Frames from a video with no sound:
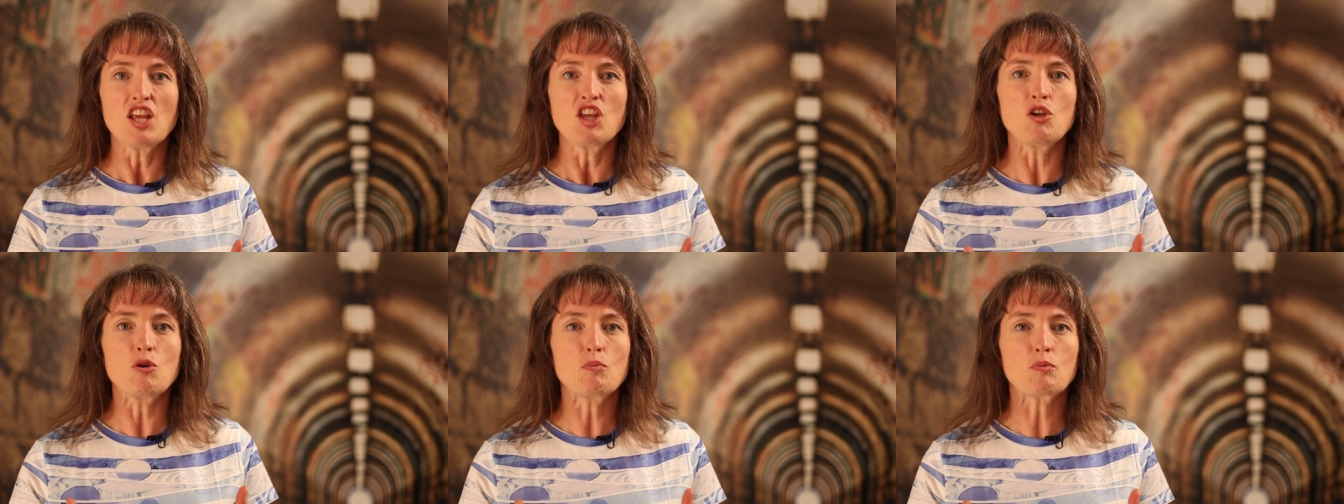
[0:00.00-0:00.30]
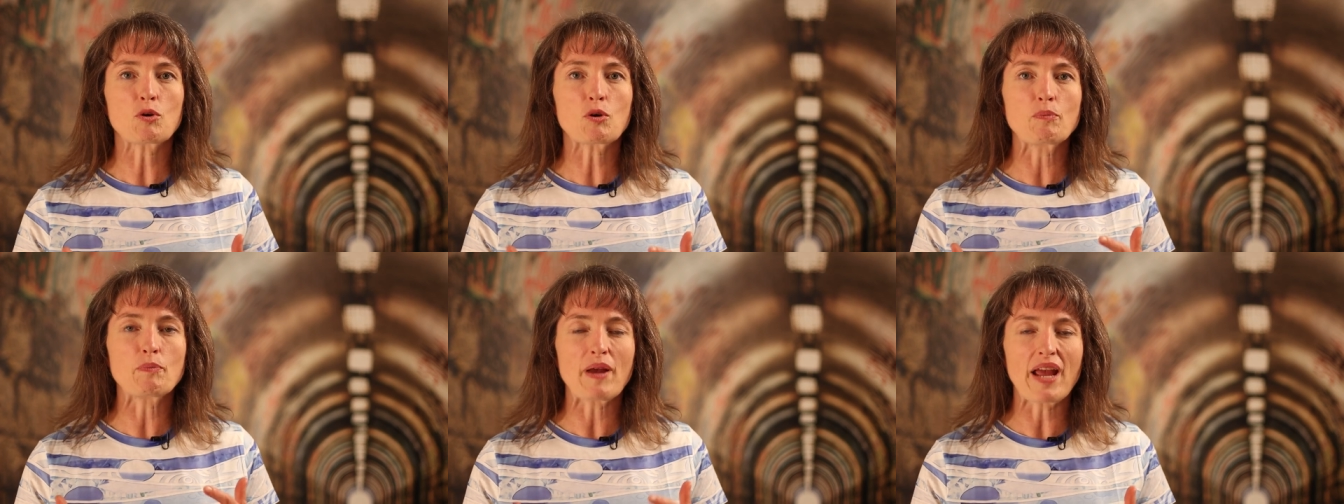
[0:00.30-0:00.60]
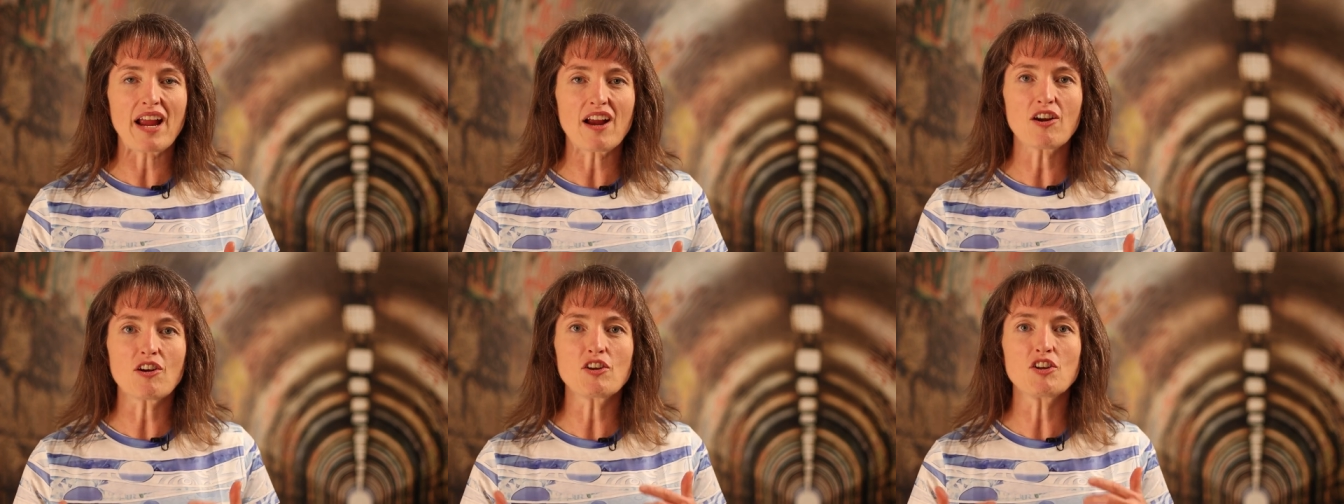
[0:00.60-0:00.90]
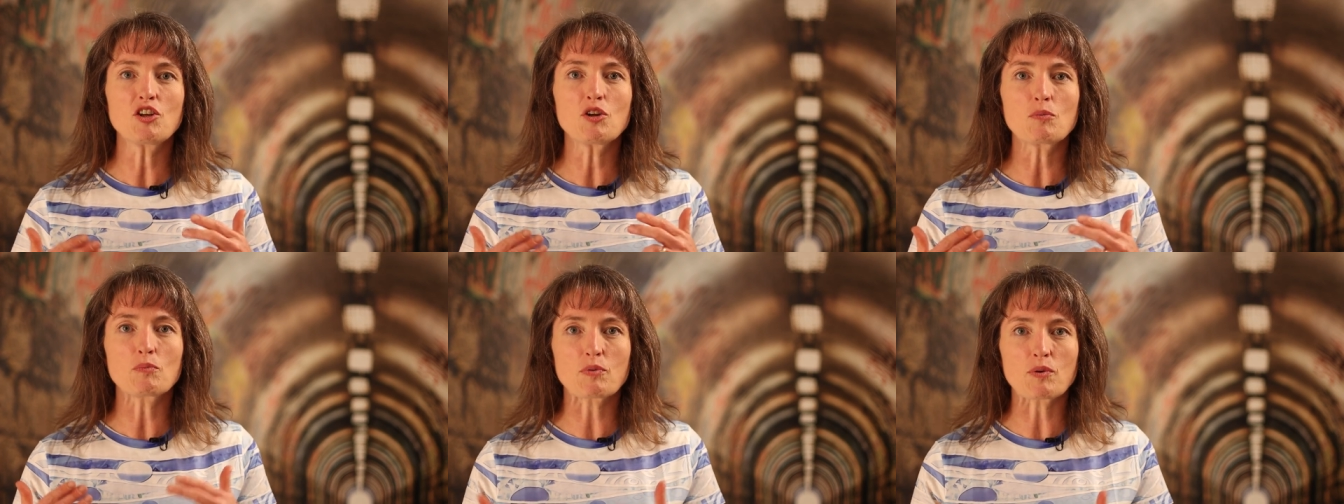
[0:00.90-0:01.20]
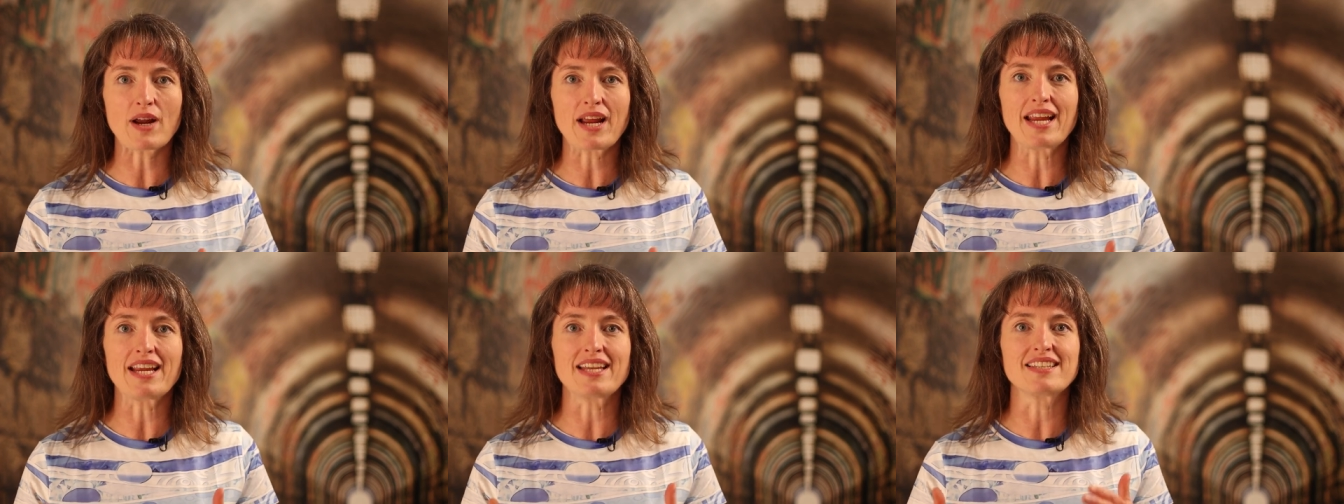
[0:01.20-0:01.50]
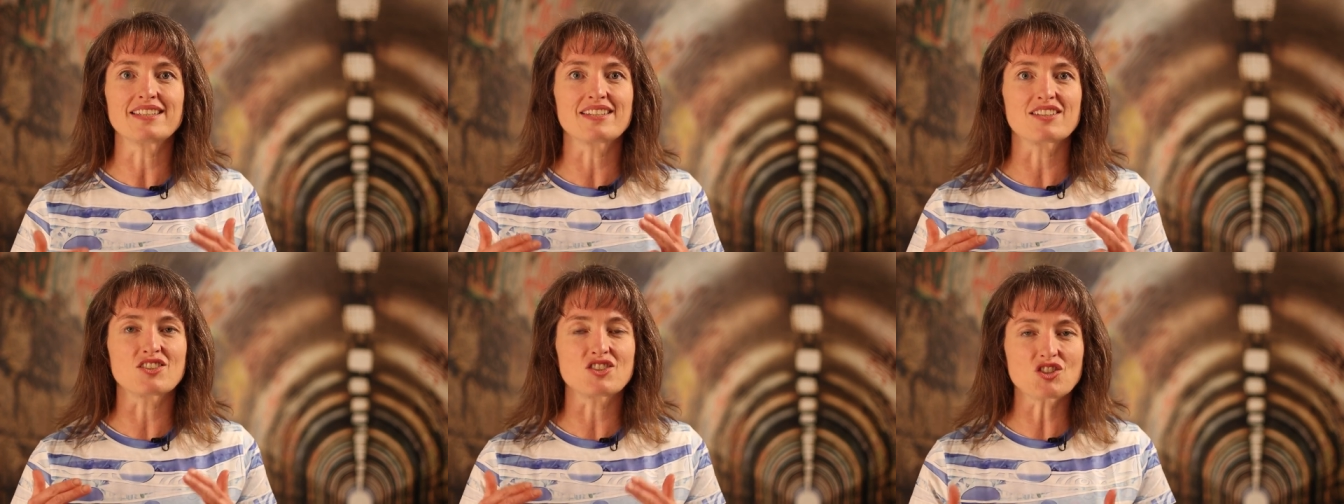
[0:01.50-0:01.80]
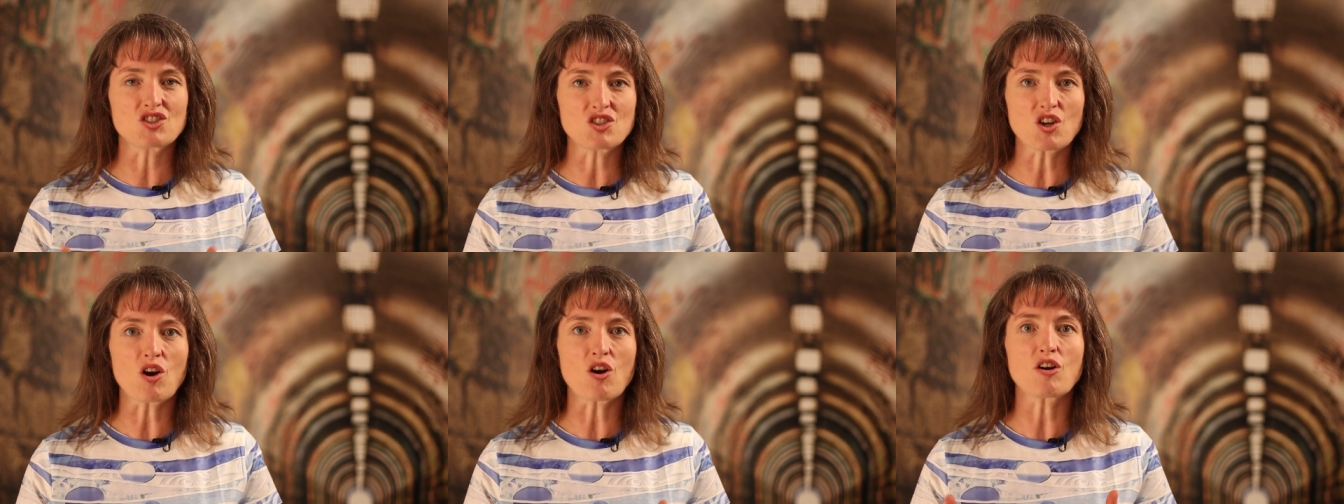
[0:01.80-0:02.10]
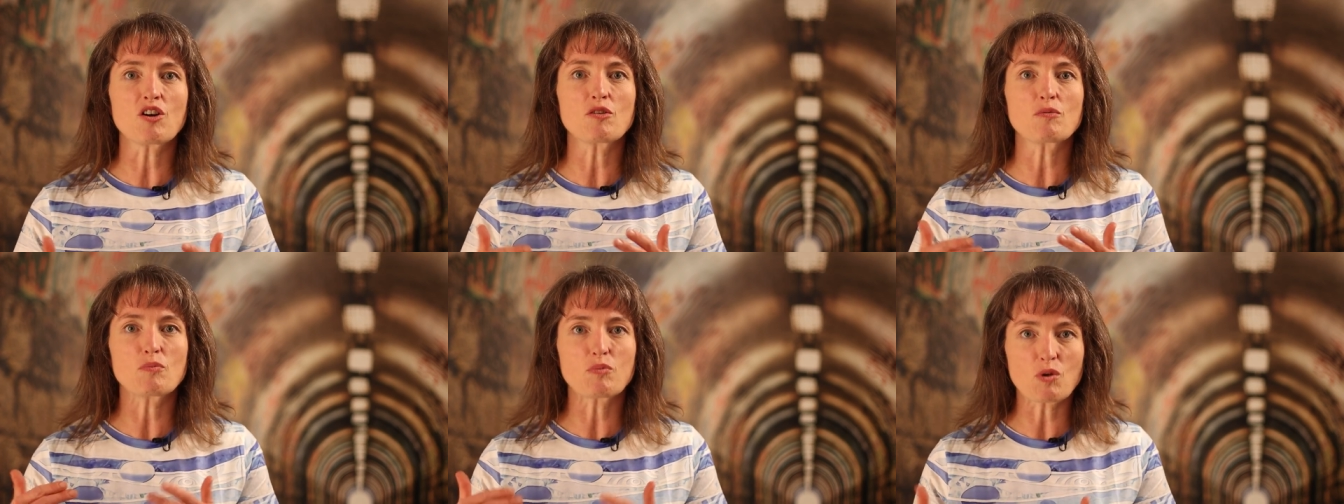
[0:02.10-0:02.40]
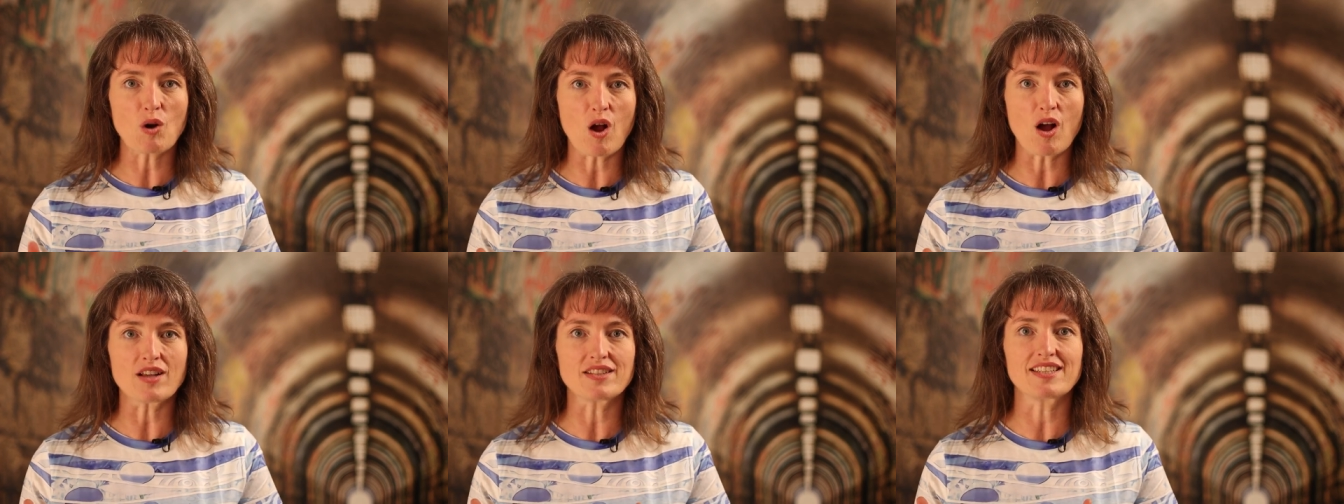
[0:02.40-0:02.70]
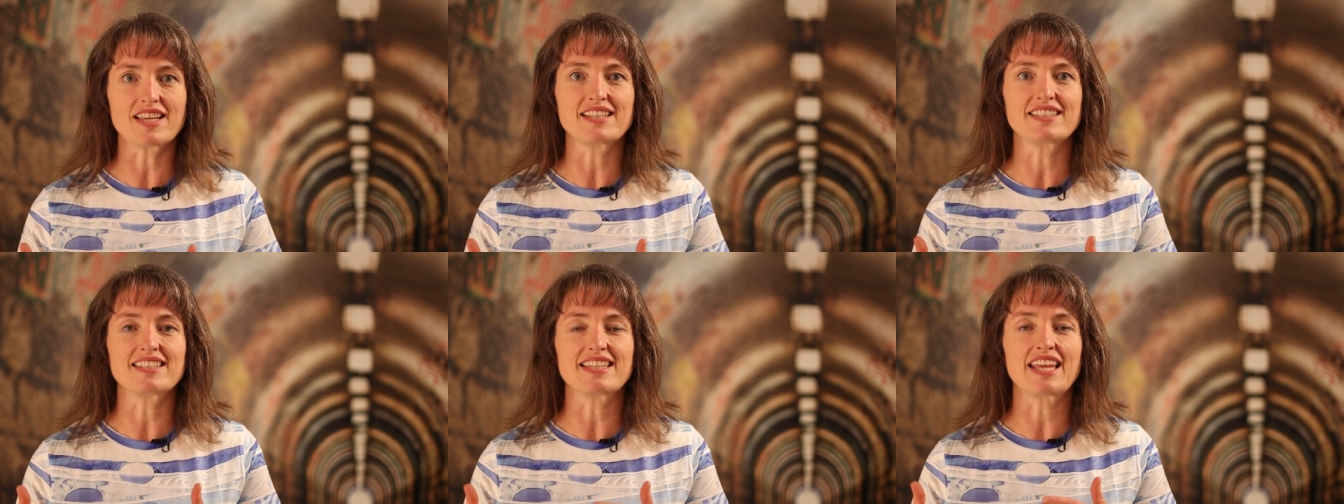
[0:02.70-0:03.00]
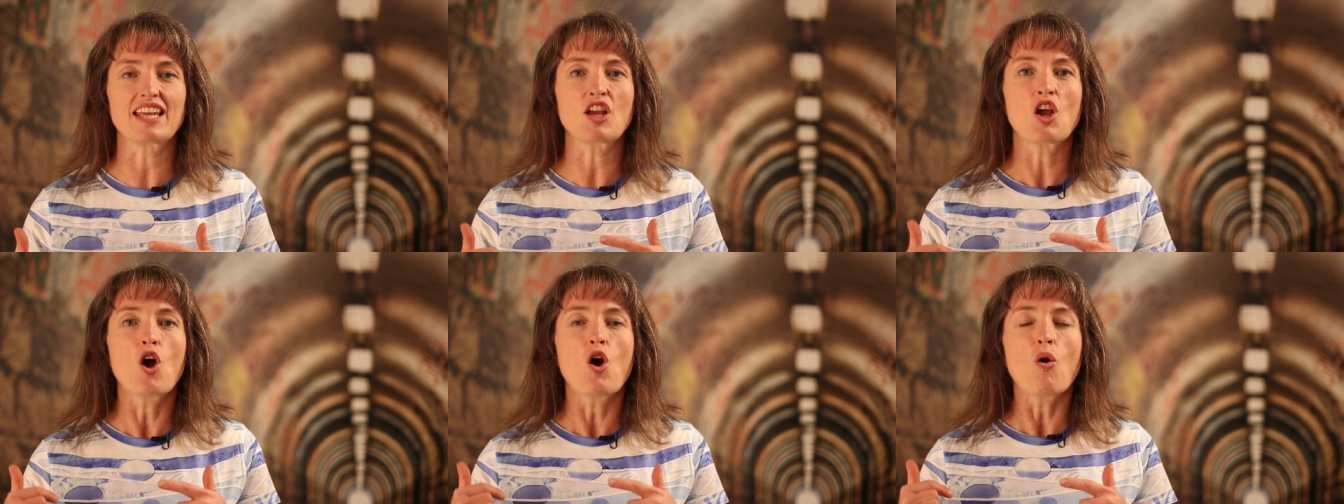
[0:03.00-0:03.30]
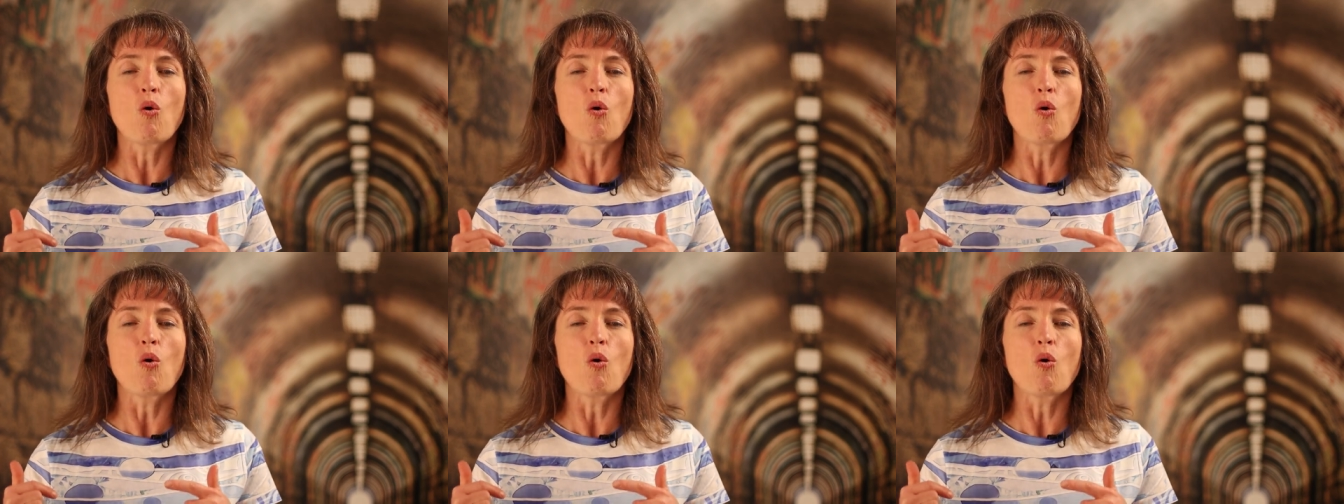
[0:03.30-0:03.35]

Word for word: you prepare your brain to start processing